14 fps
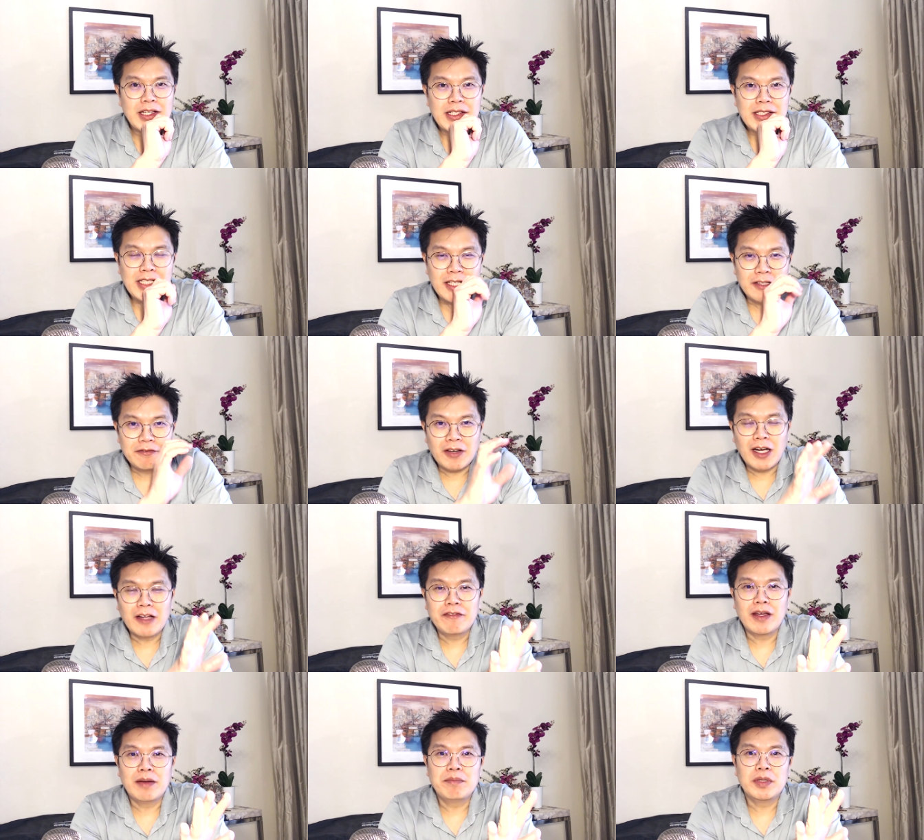day
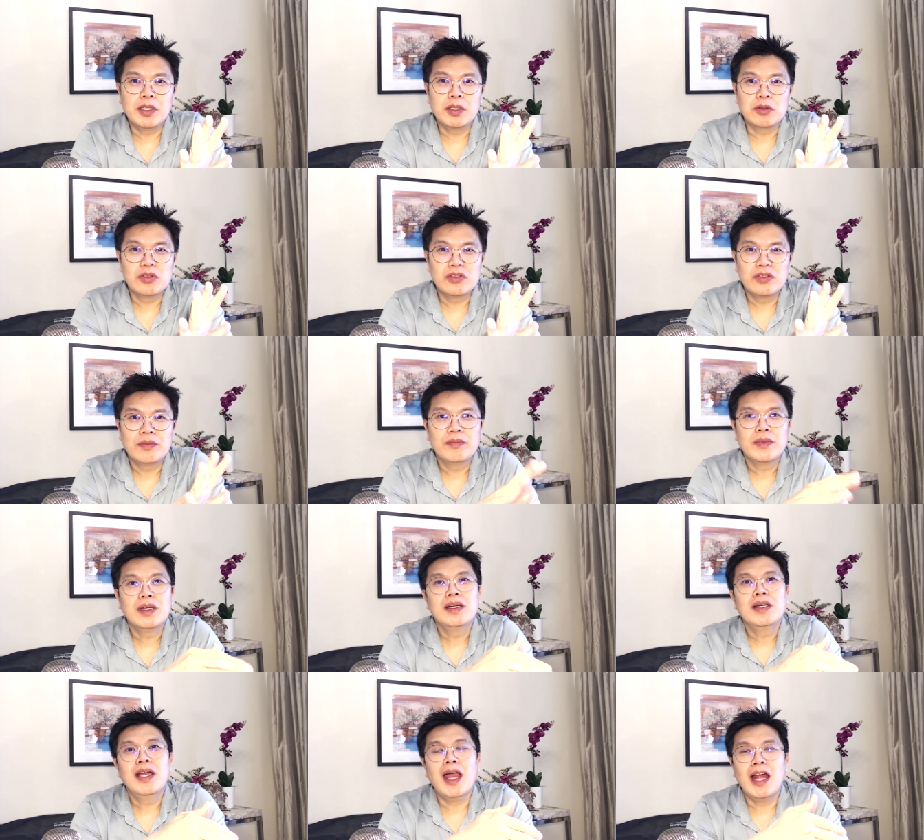five embryos
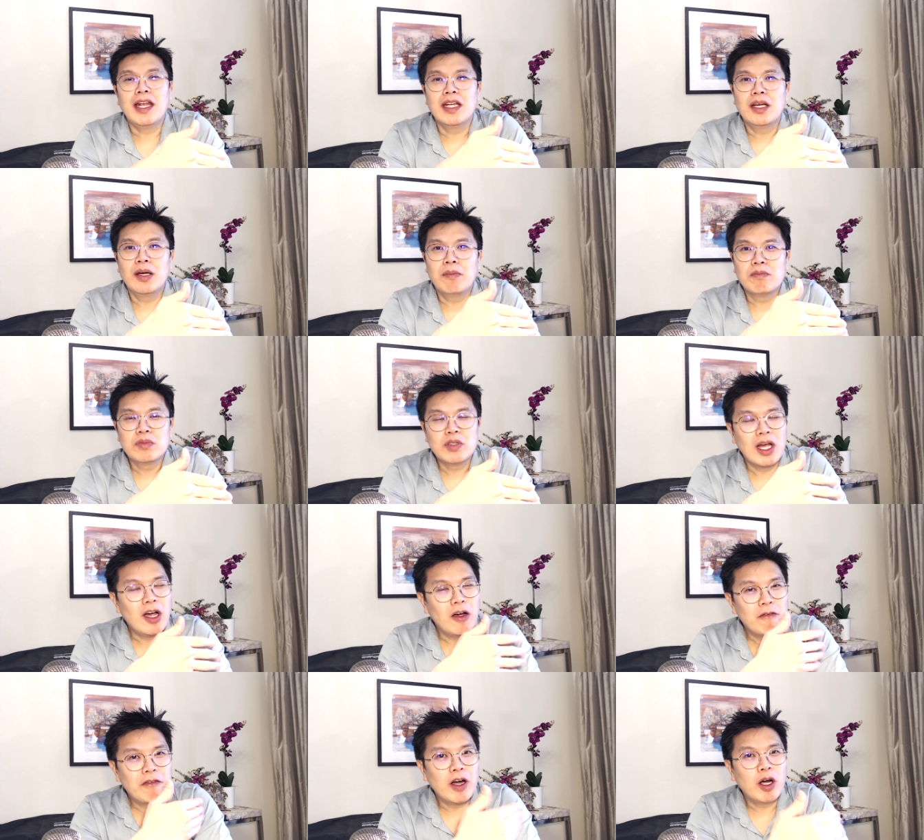and um, how
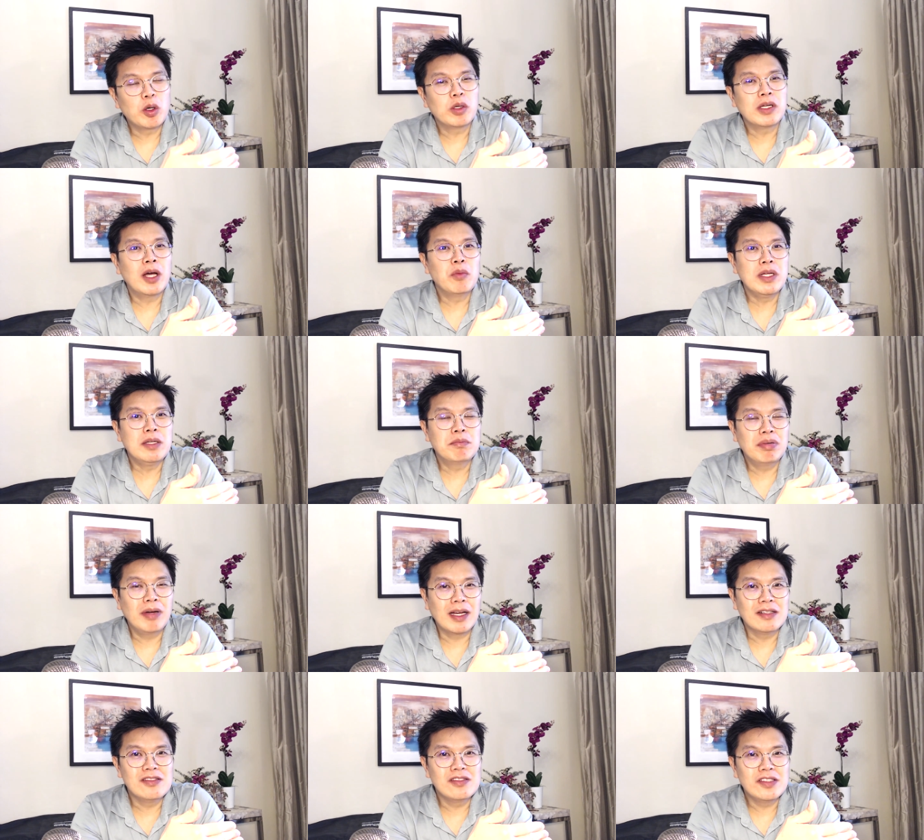far on are we in
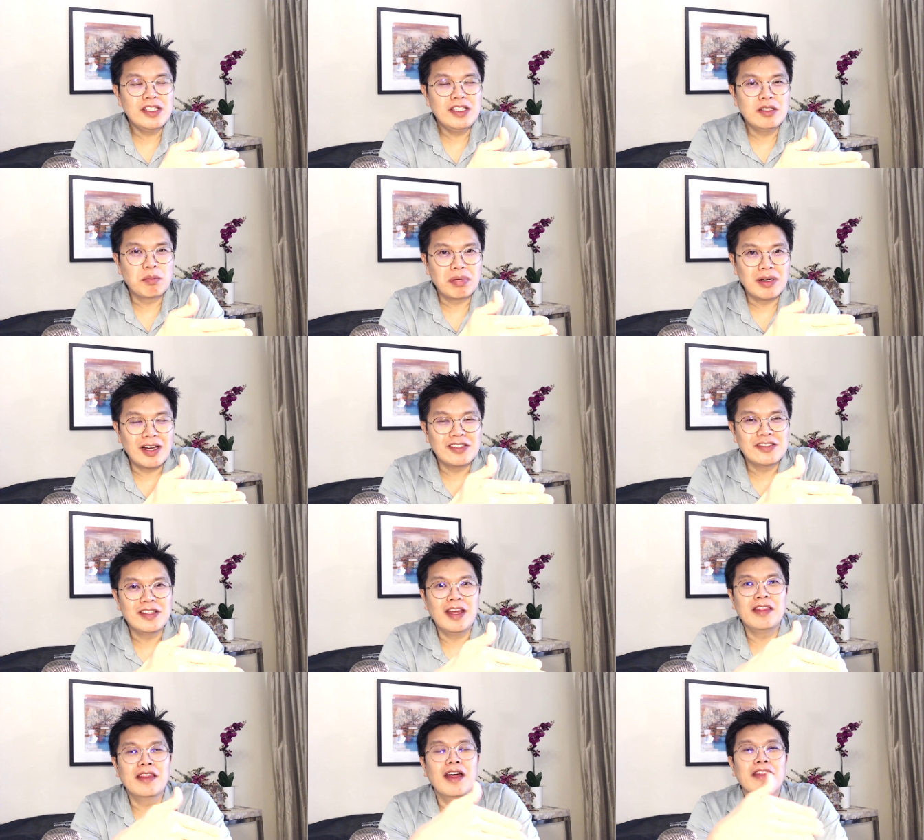pregnancy plus
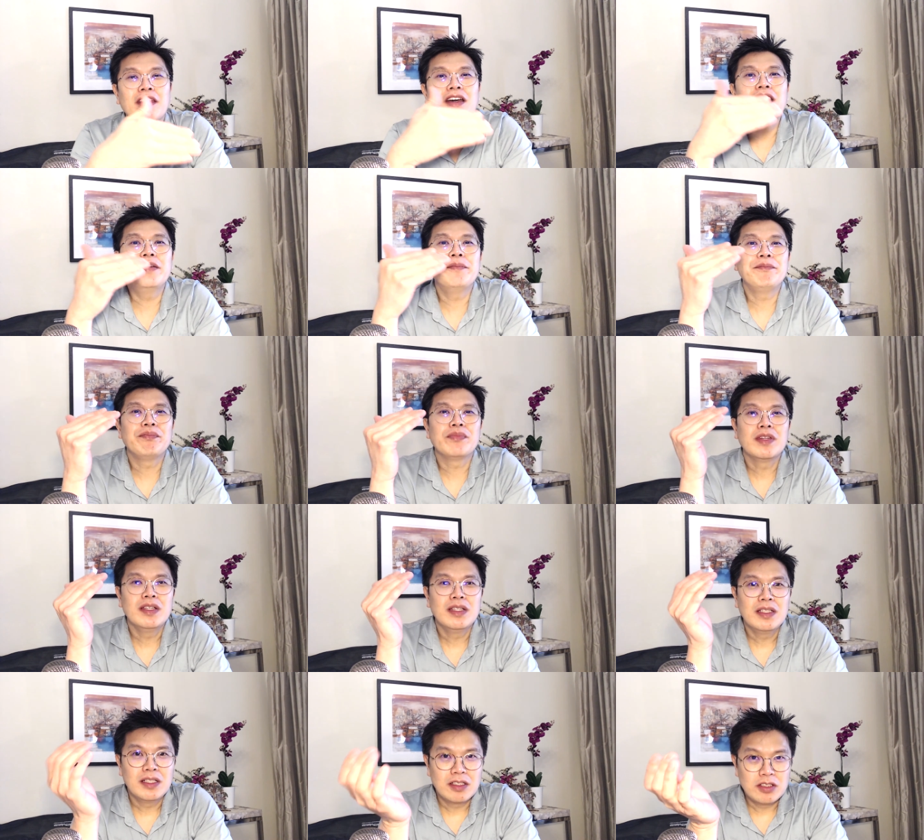another
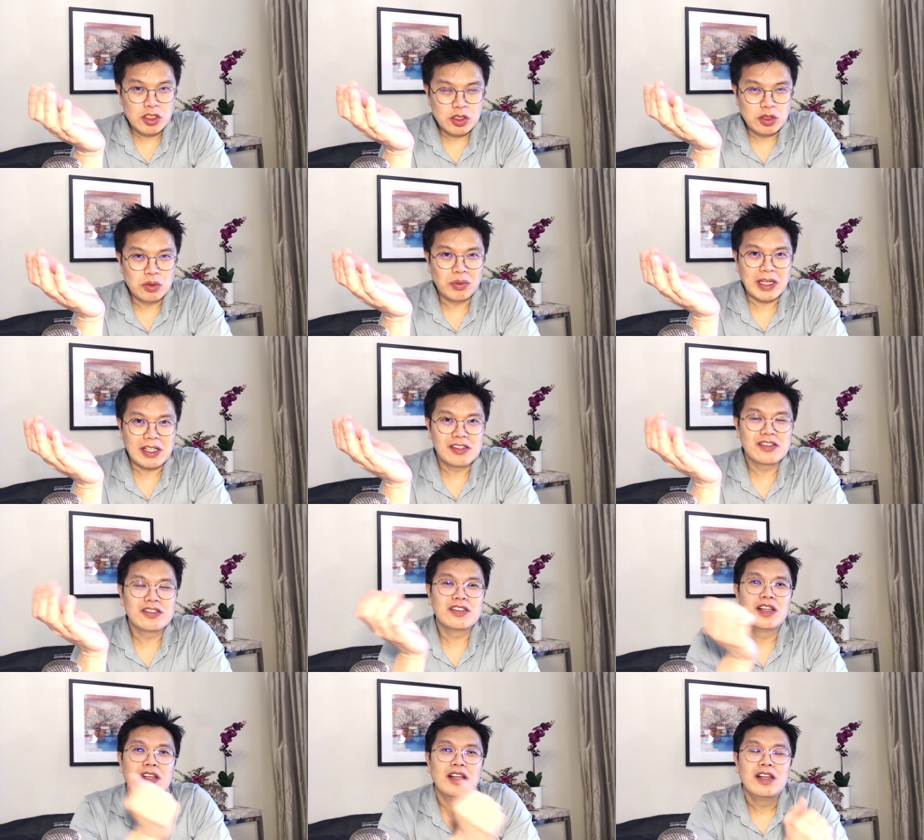two weeks
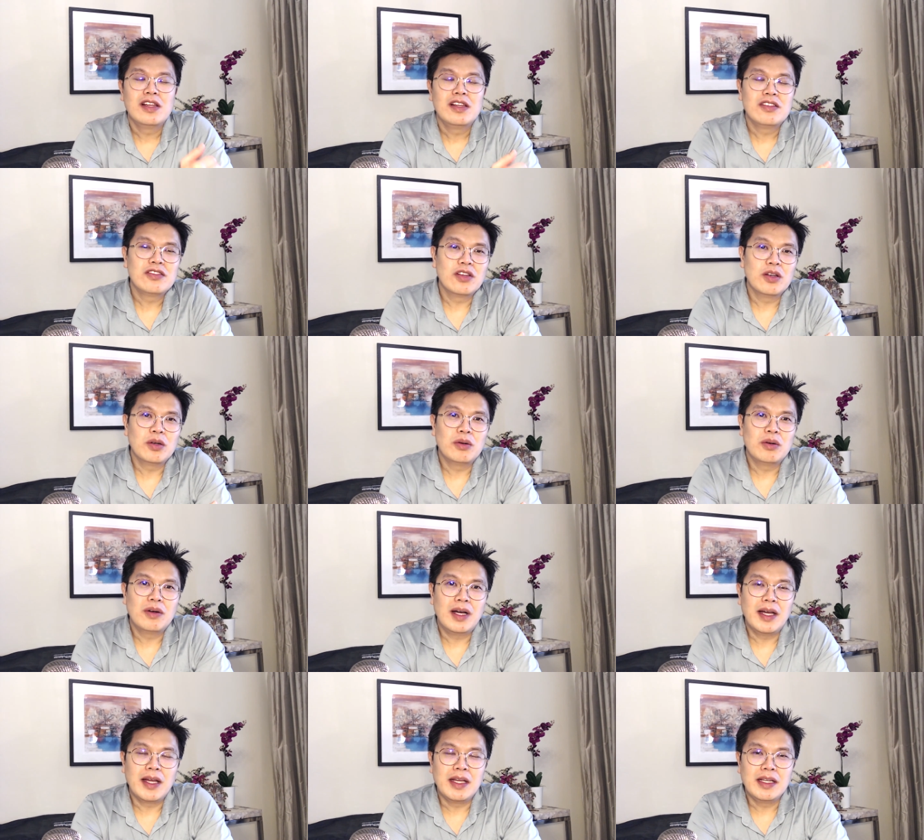so
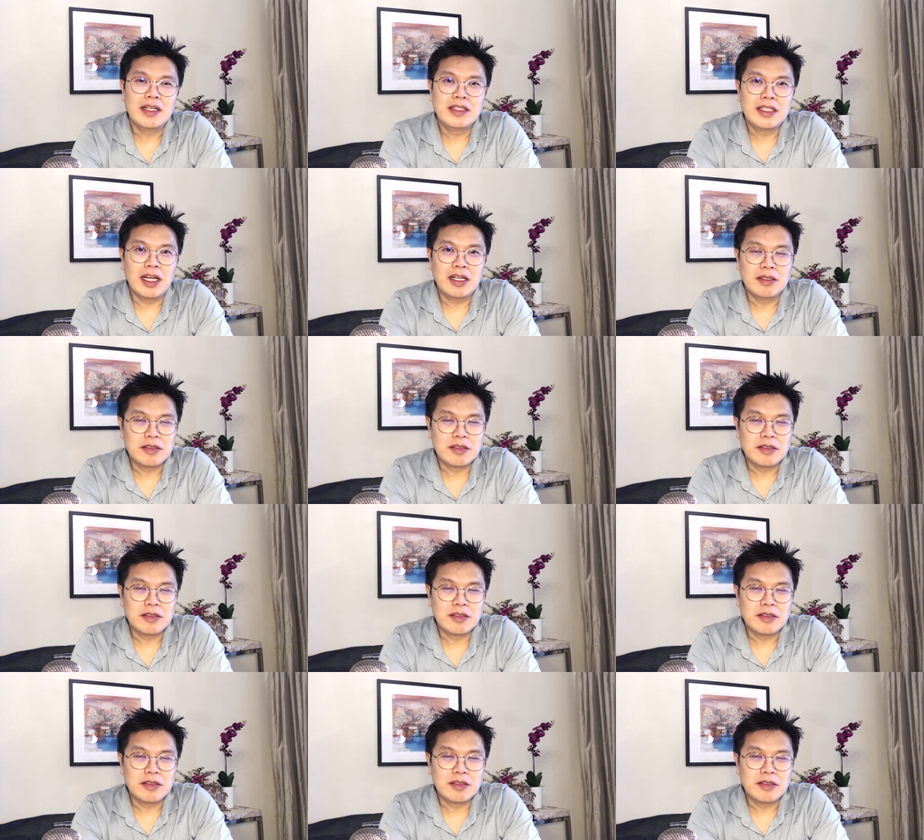i that